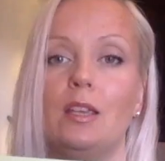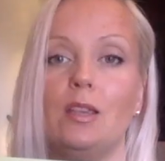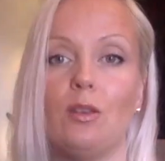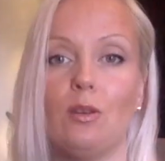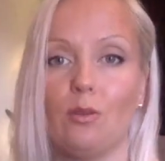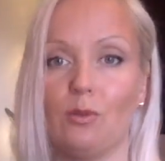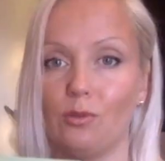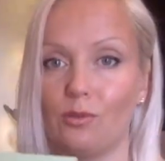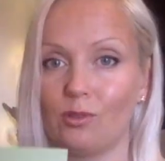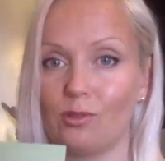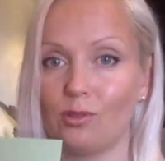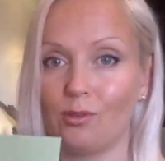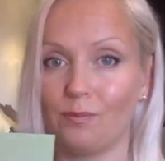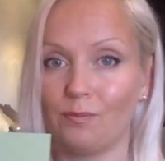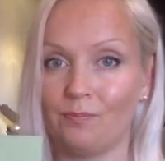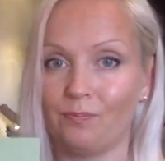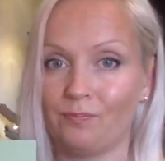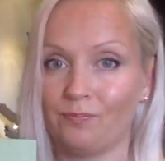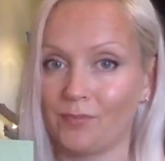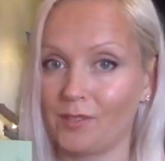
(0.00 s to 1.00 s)
use
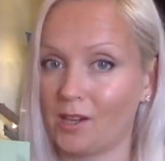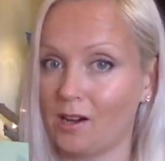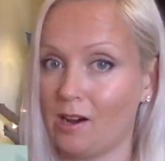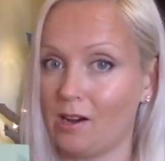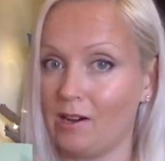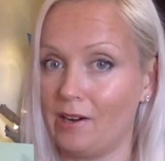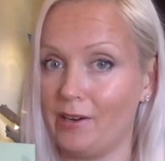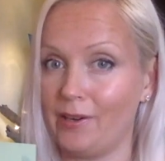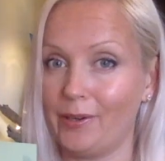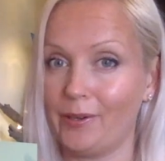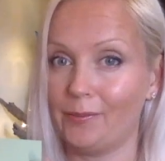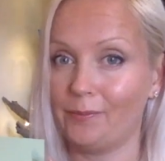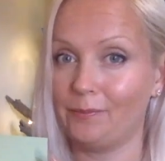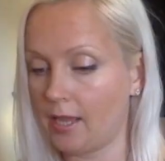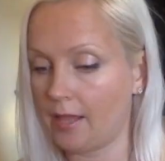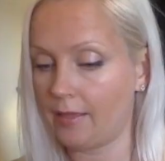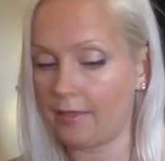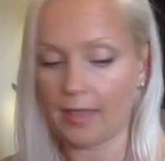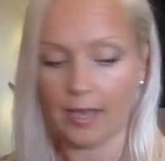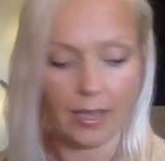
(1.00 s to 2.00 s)
card,
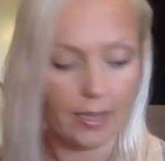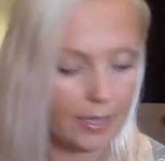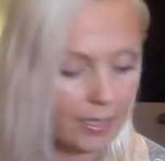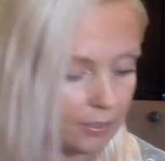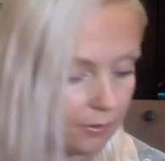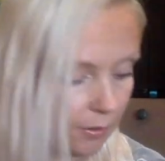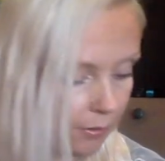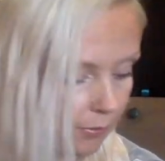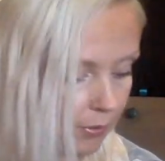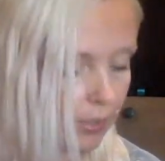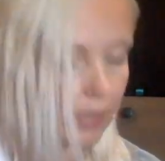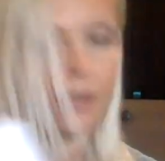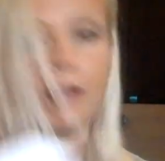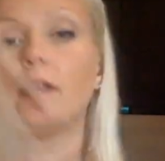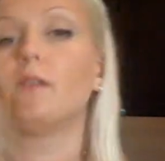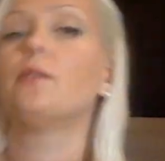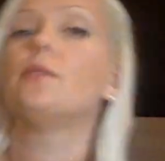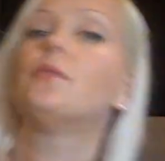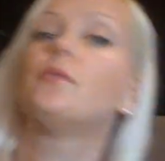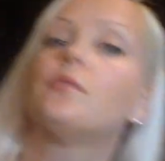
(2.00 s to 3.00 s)
and that is what we're gonna
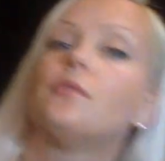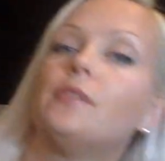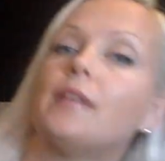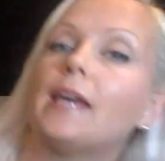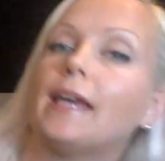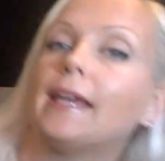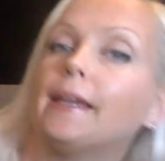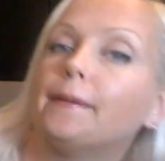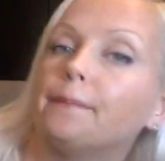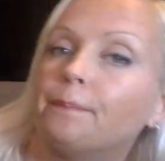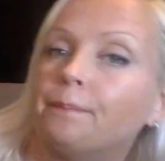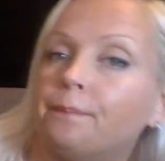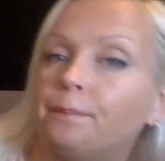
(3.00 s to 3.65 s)
do today.